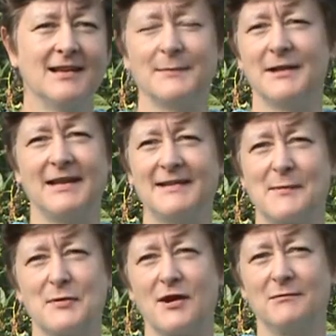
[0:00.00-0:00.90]
eliminate
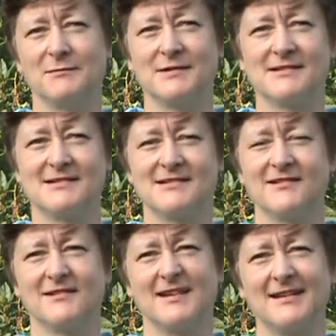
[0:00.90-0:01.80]
that problem
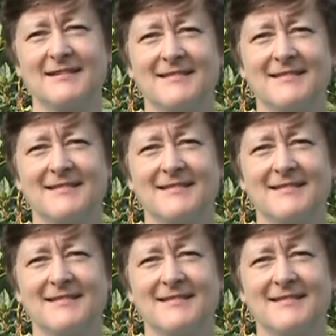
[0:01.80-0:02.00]
necessarily.